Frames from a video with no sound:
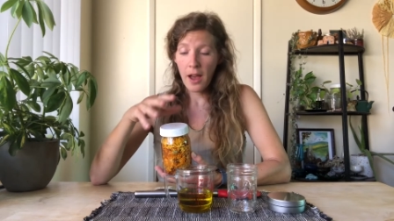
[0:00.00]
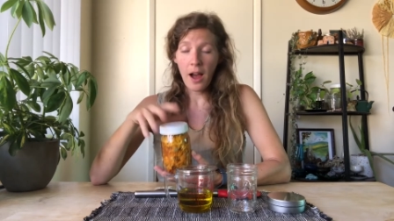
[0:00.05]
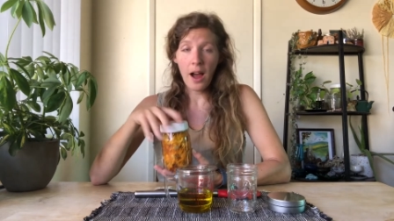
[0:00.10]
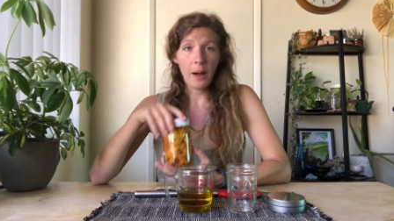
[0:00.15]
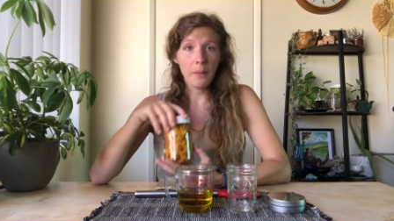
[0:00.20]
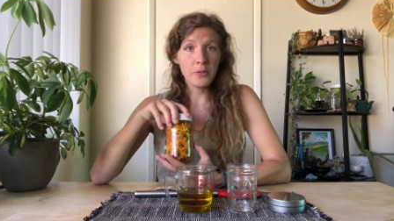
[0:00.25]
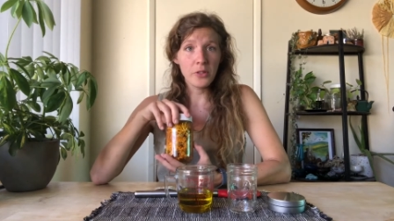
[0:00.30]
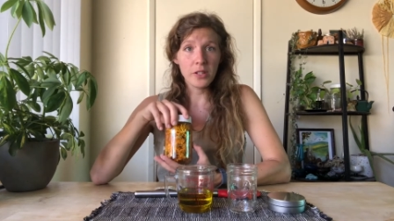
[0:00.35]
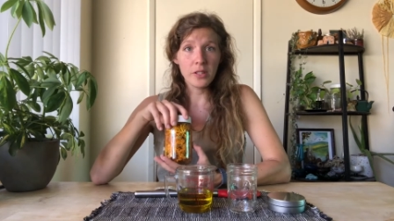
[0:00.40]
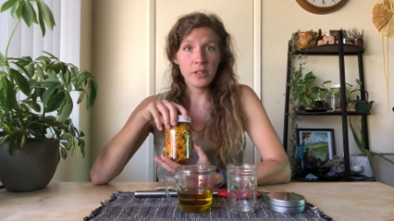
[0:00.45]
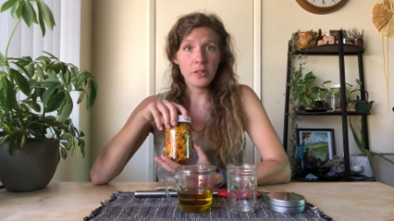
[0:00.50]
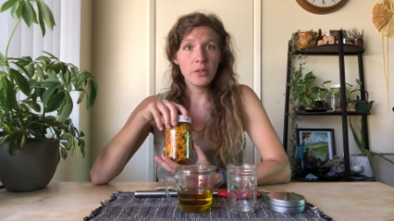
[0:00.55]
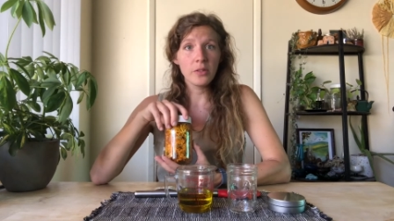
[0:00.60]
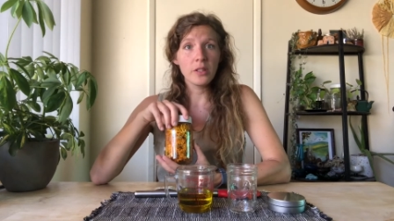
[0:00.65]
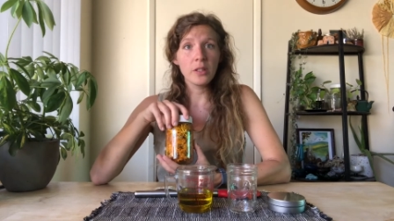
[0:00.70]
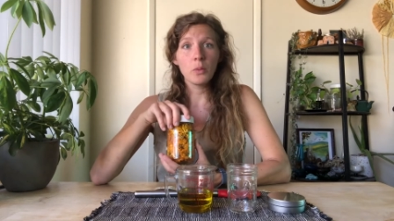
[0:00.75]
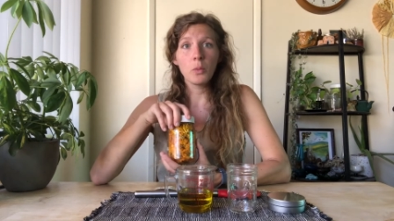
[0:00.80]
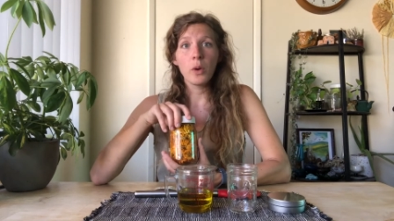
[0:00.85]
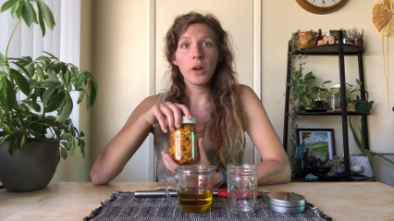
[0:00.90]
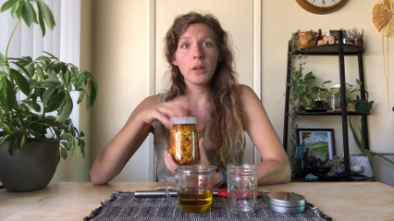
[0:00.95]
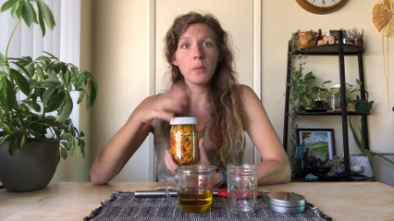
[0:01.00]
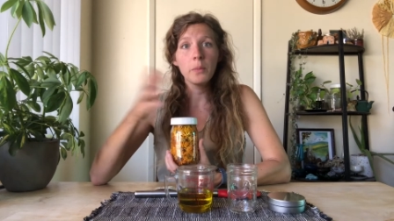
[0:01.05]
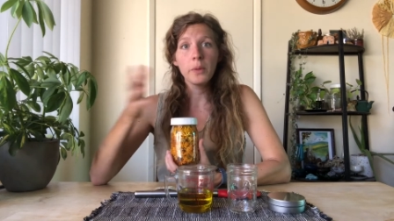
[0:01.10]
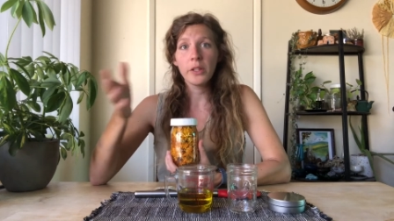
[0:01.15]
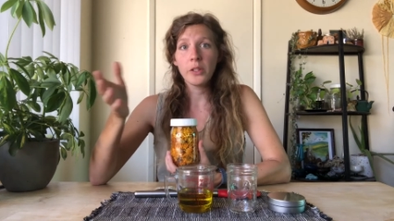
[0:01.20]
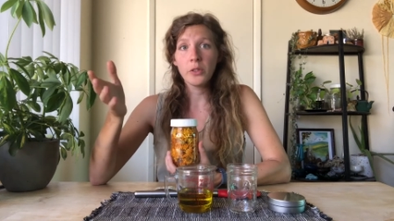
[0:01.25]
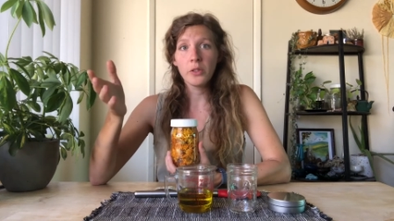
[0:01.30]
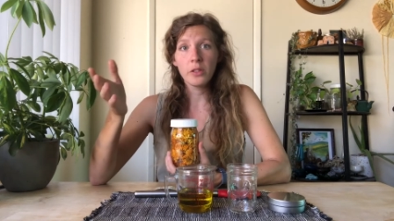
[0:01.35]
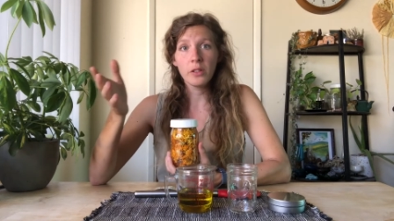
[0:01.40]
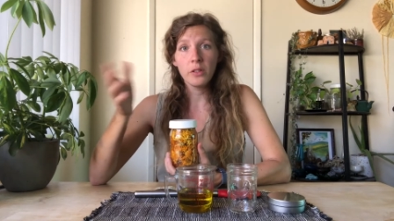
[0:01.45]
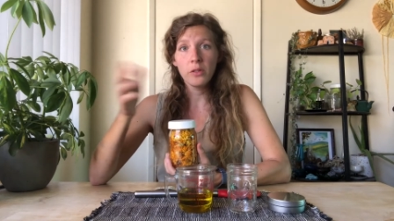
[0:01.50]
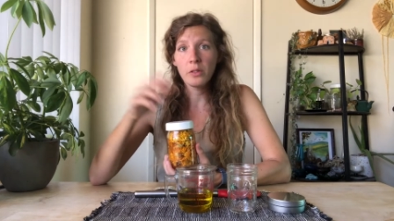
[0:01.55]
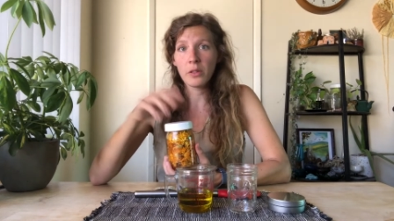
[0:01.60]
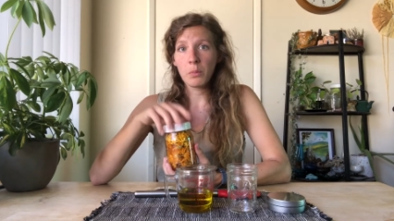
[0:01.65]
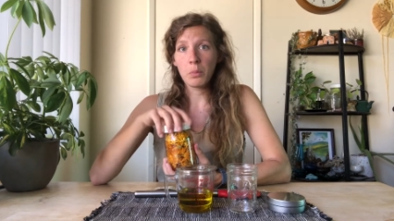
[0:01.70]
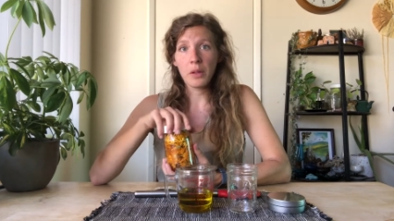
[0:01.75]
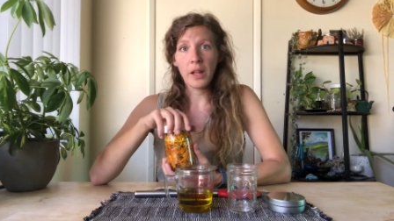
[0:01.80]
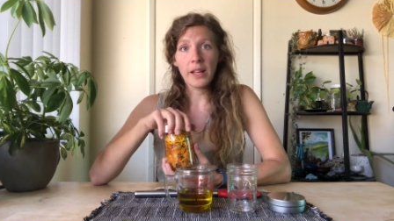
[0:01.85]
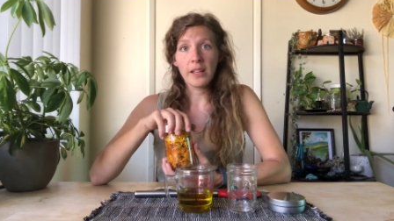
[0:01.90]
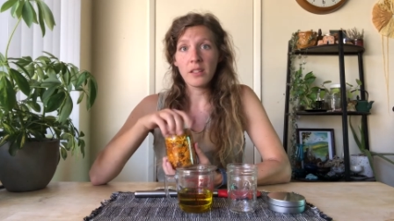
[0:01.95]
I'm just using one, but you could use a
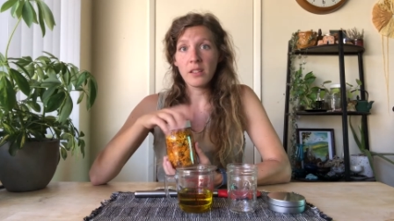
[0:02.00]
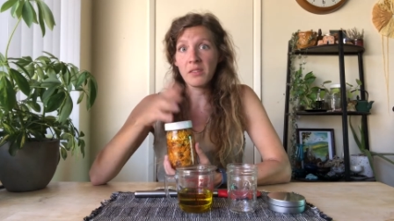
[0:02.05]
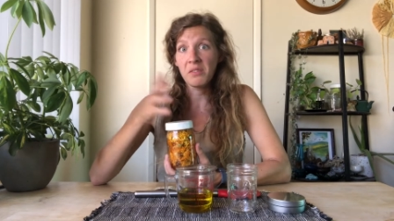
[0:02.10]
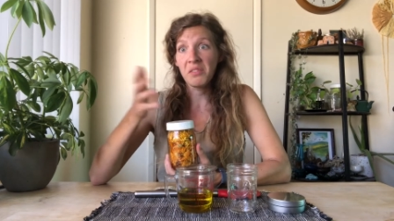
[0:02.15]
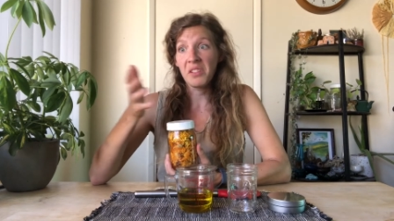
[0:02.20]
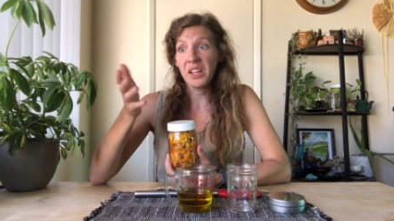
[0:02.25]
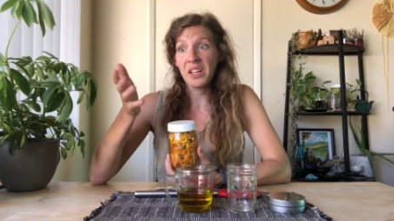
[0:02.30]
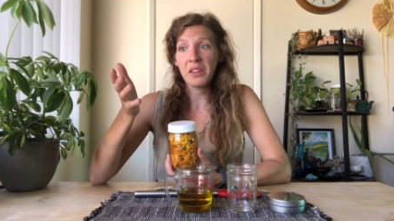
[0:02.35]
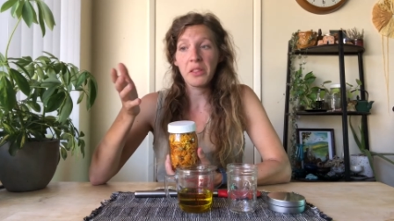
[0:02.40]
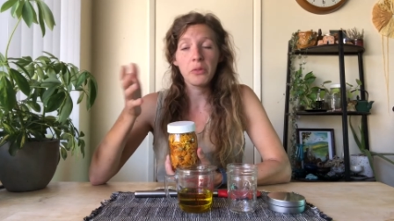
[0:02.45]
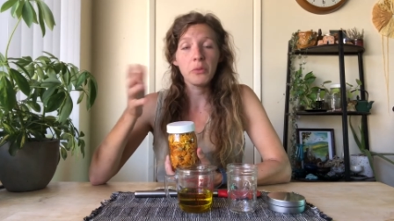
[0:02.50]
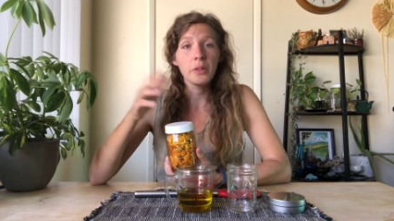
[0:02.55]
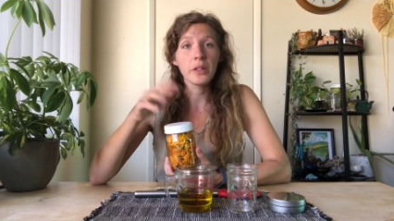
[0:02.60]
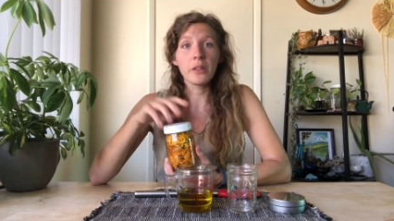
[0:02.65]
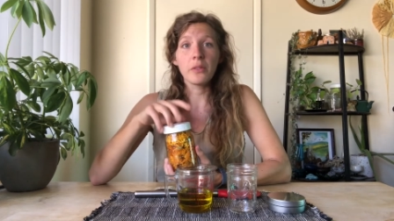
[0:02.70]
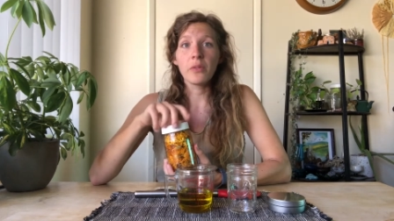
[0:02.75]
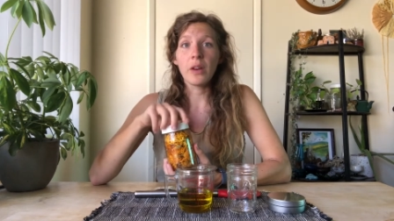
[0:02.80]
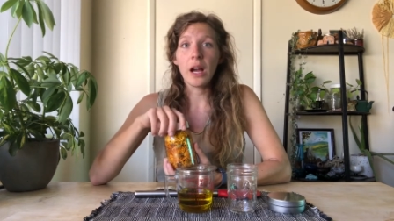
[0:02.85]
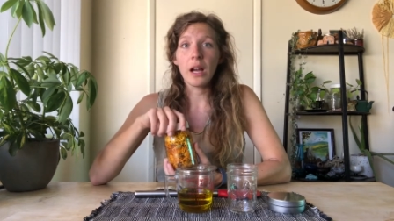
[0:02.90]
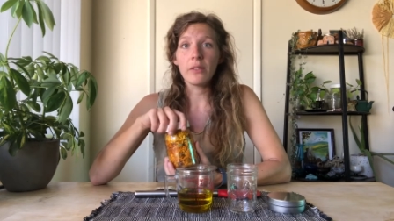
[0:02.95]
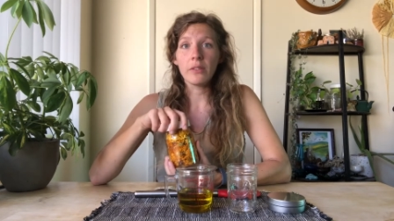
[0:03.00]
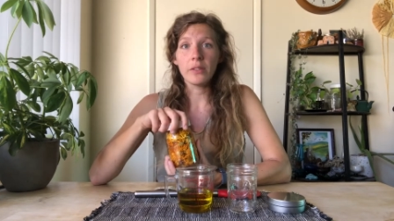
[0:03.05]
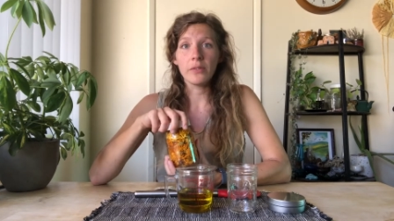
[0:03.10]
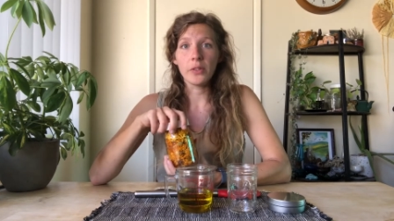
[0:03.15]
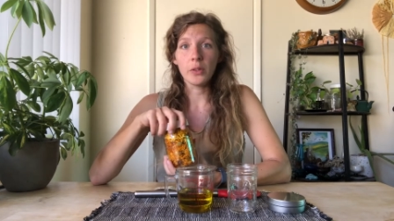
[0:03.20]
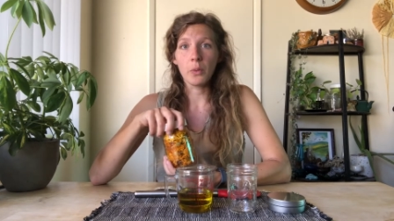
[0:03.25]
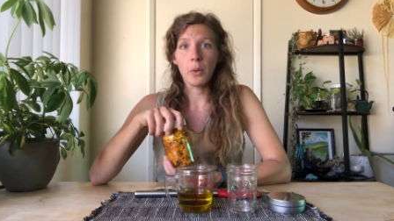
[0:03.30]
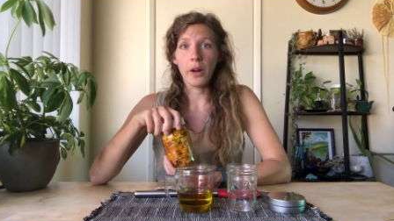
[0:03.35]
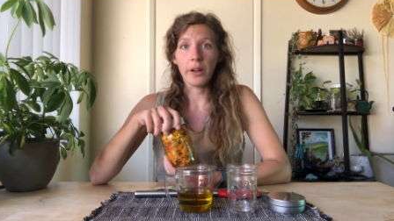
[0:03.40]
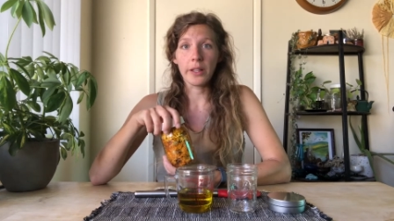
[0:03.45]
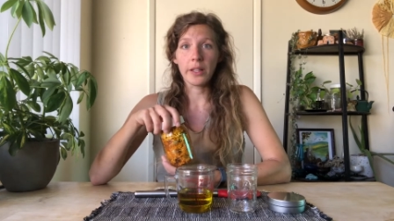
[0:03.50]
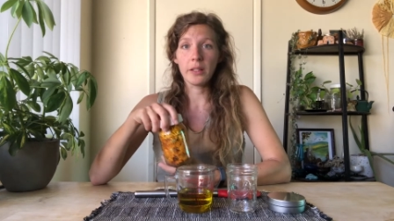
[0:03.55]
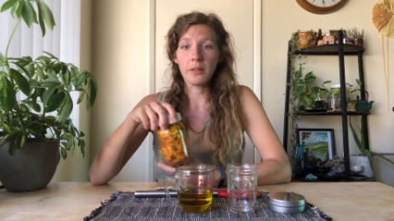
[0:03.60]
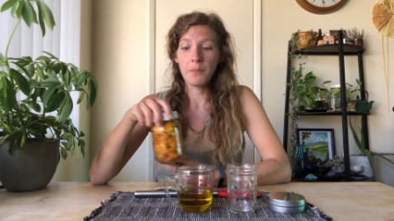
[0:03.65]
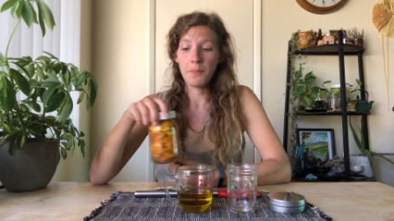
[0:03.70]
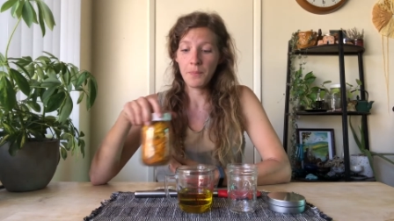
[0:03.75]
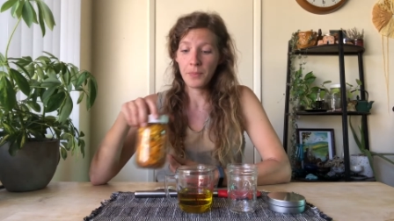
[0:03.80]
blend of like 3 to 5 if you wanted.